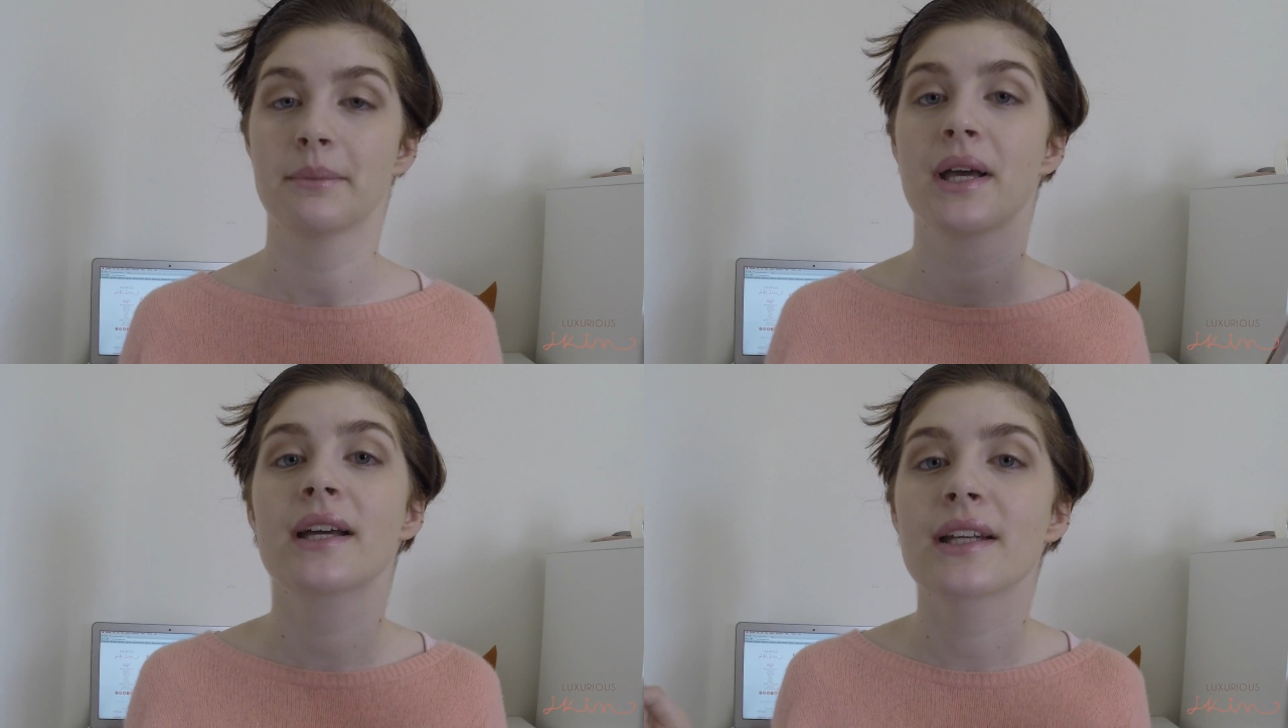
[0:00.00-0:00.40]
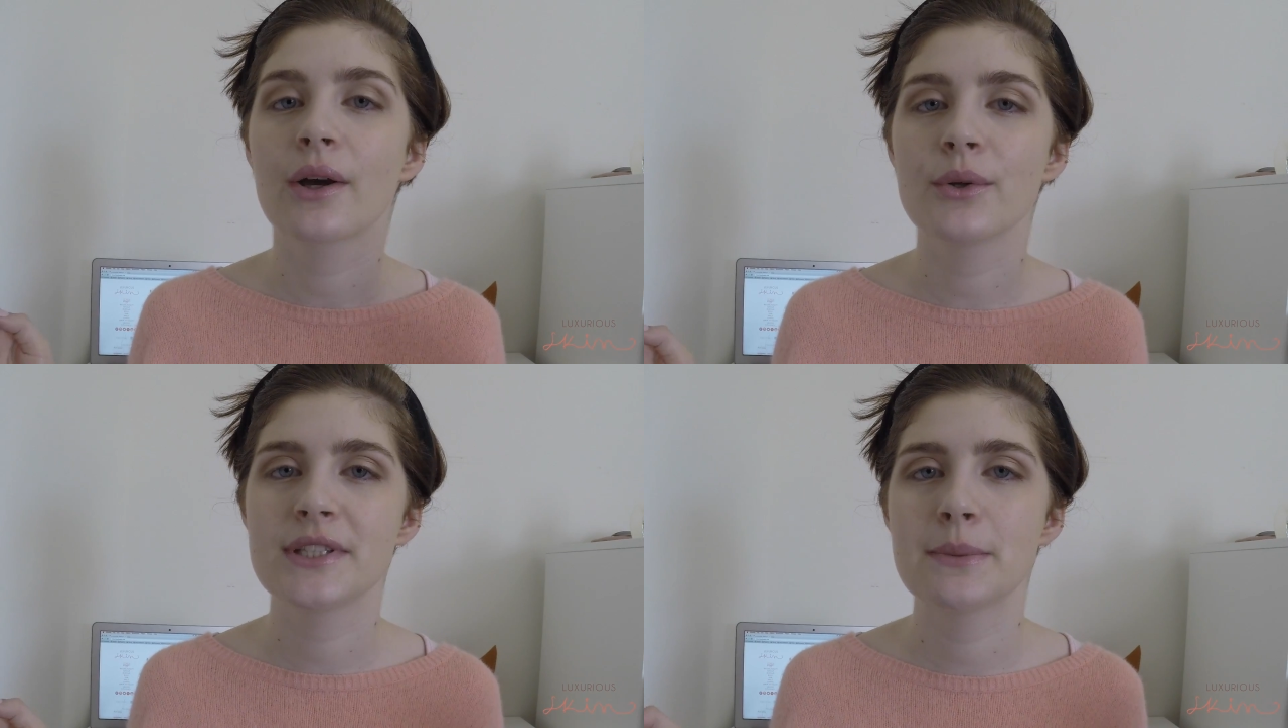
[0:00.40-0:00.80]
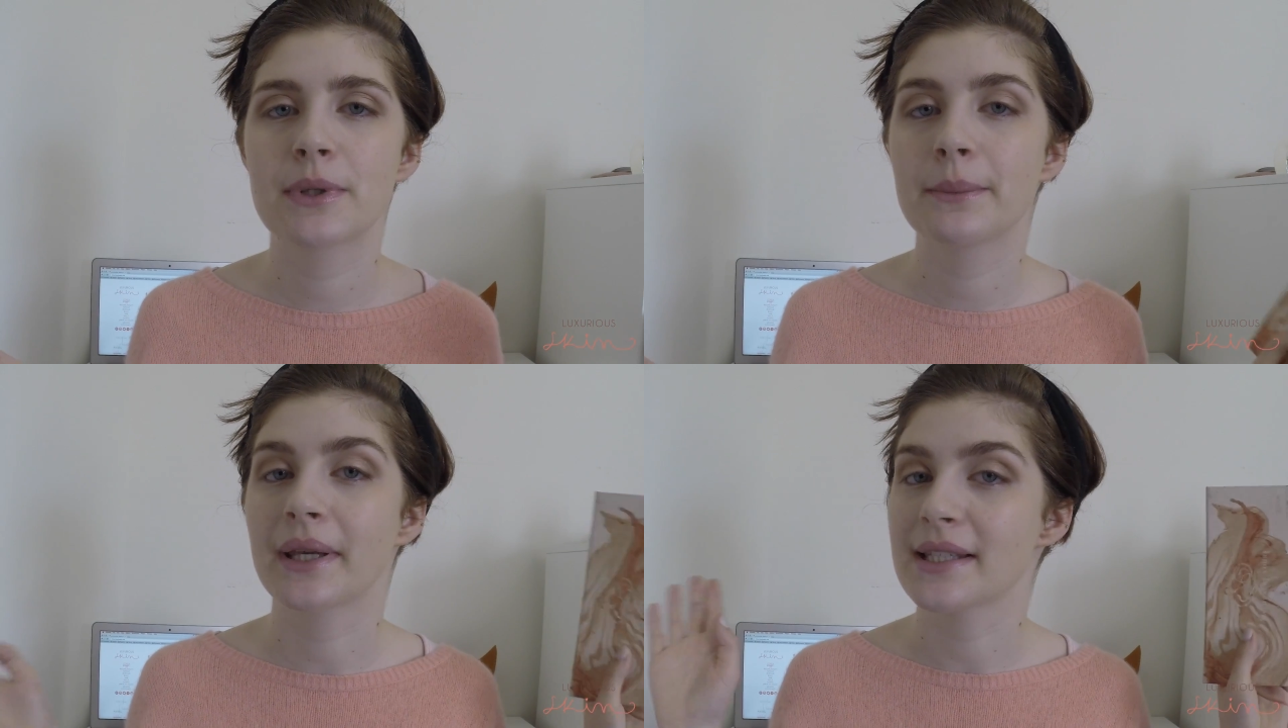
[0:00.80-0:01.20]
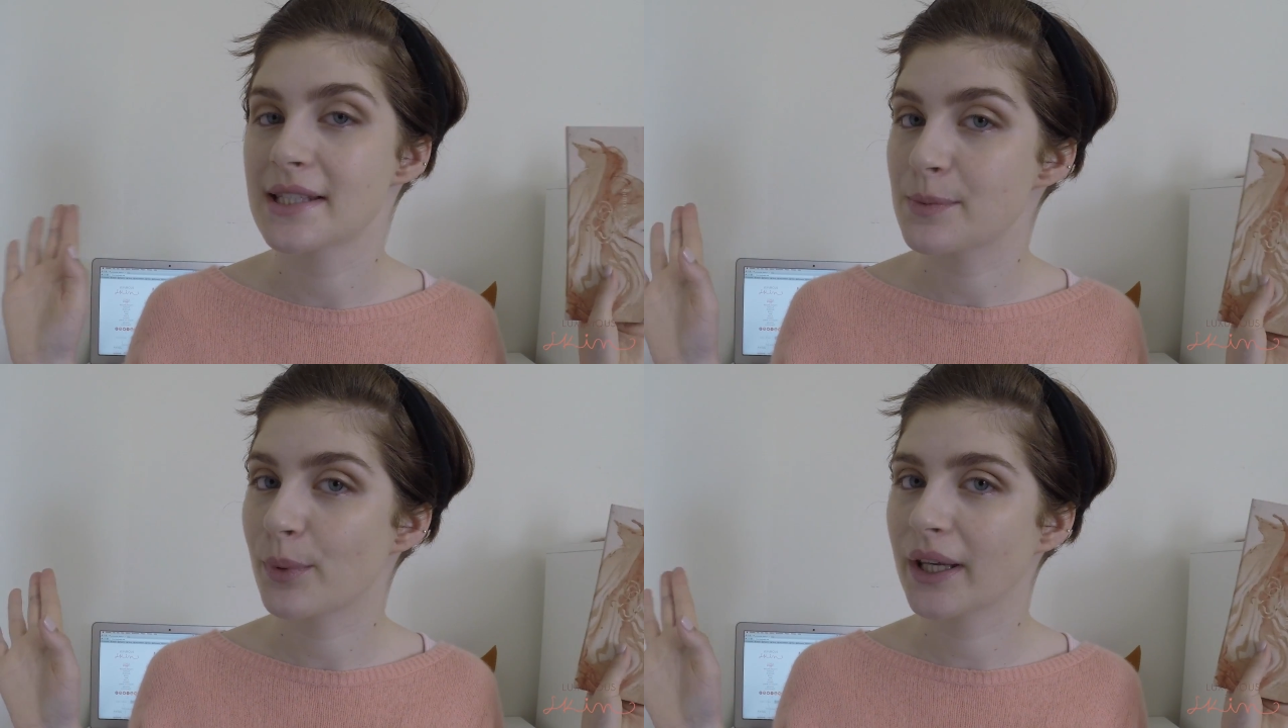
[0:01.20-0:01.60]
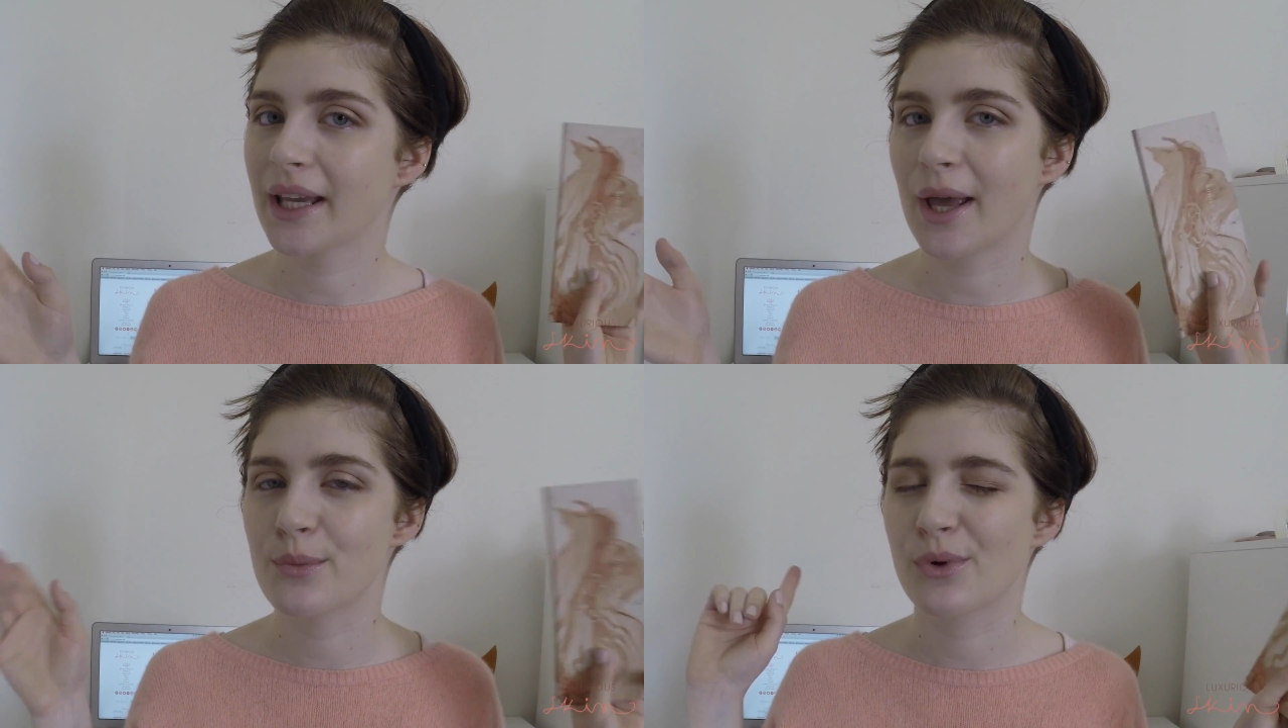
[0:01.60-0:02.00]
I'm not gonna go deeper because it's
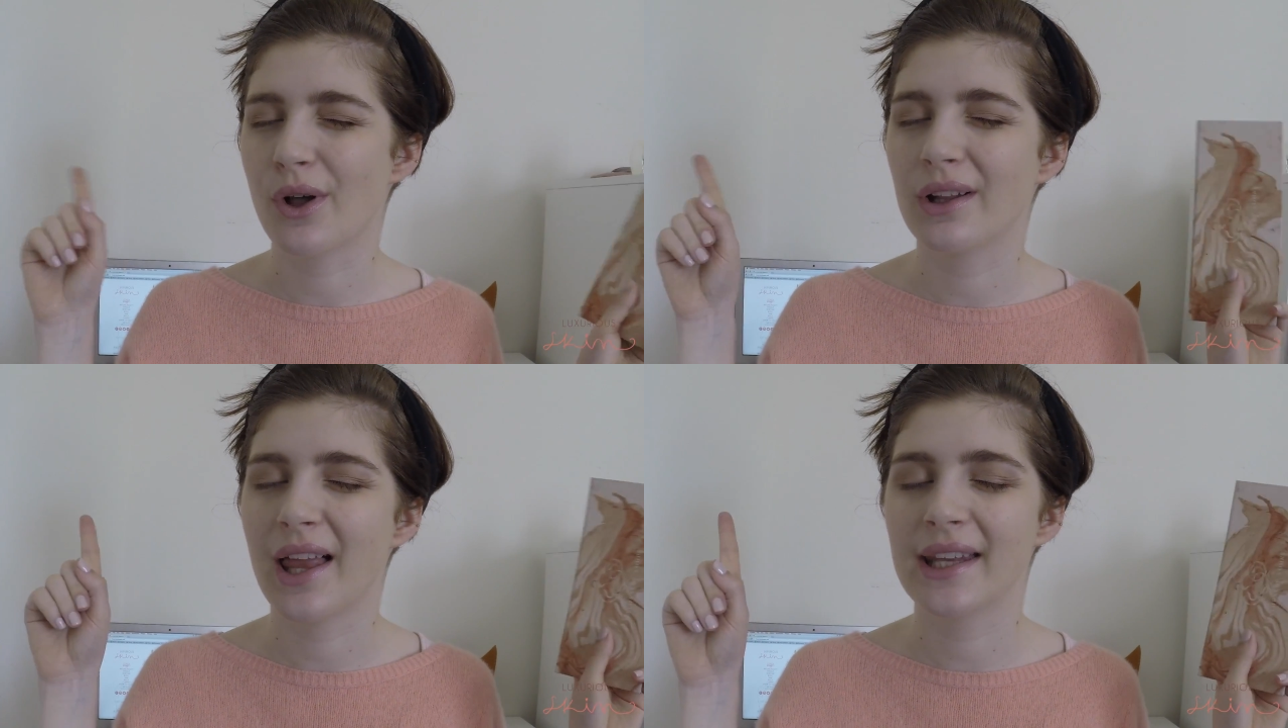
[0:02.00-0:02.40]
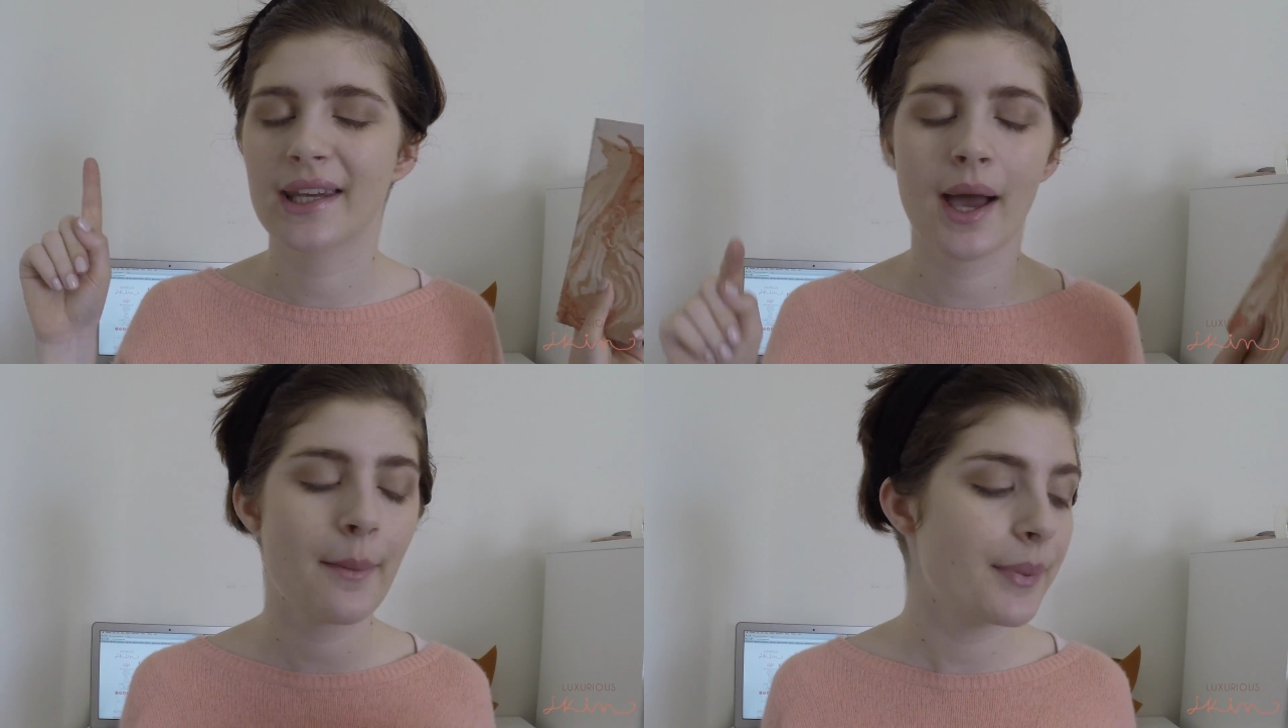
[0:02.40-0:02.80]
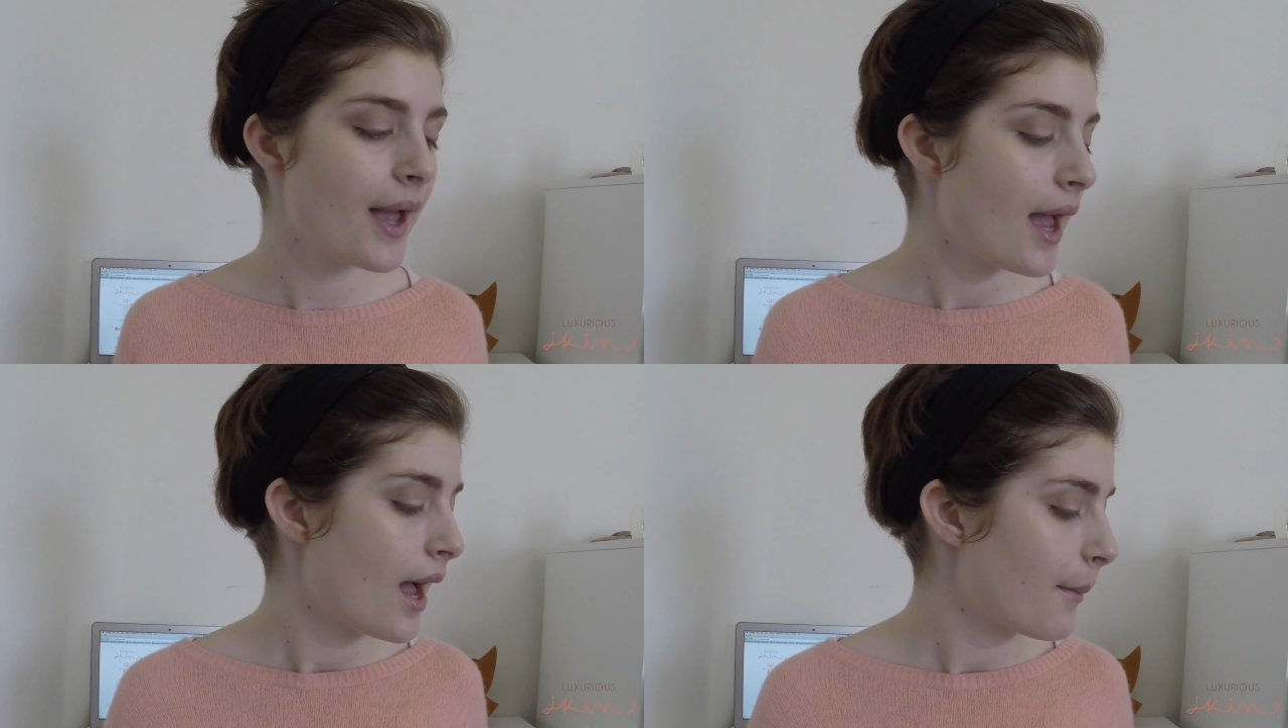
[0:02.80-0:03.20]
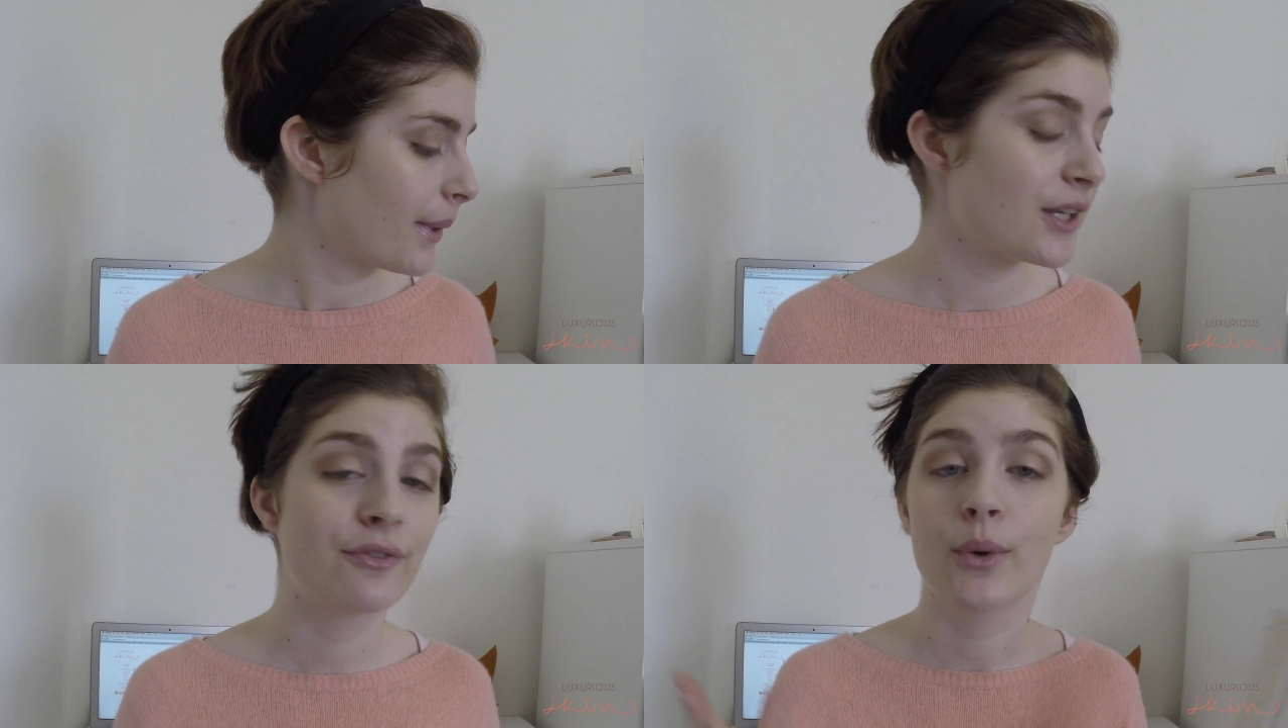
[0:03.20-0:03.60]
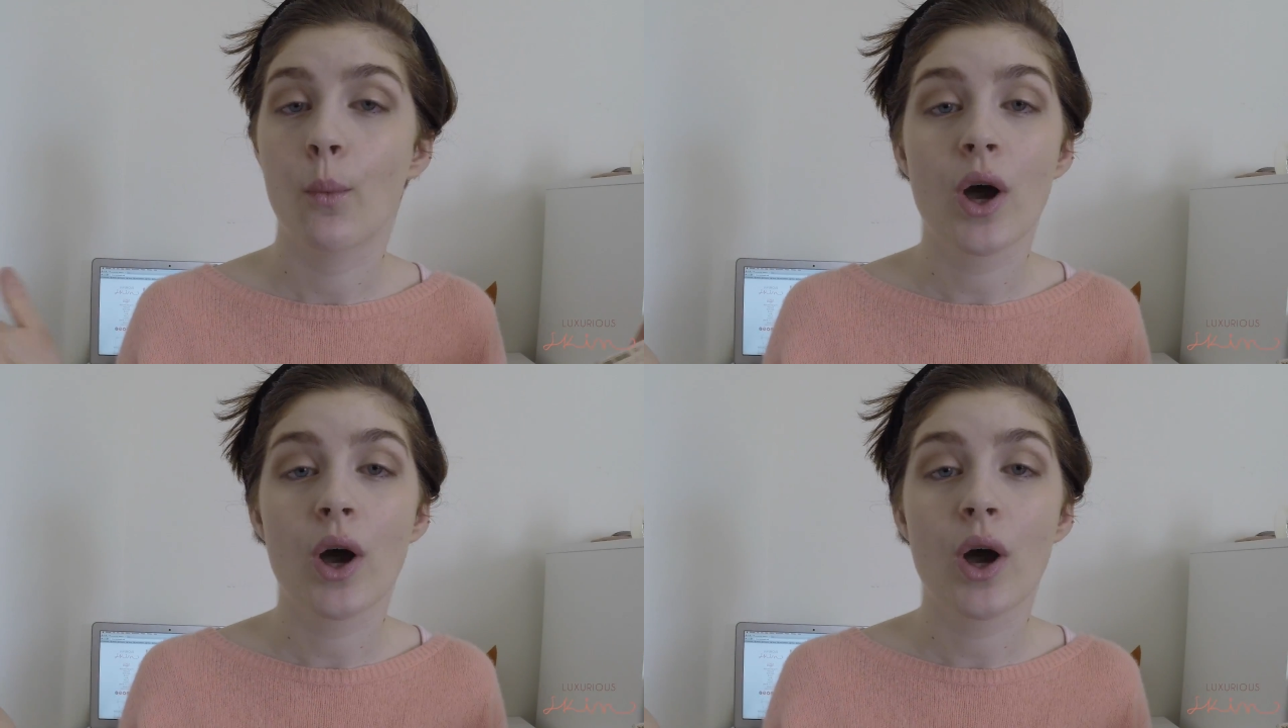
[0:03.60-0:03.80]
spring and we're all lighting up, but if you